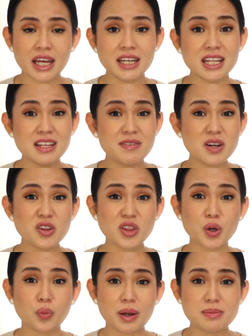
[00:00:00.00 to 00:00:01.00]
And even on
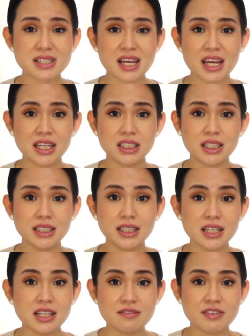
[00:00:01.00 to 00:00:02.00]
their website, they
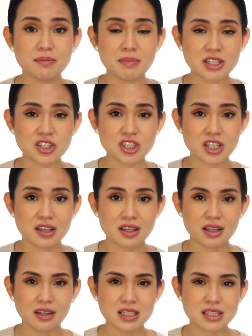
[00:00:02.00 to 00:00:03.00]
didn't even mention
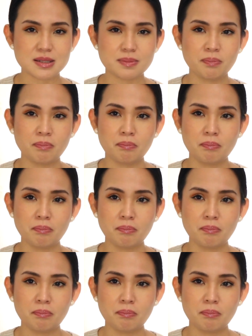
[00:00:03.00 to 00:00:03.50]
that it's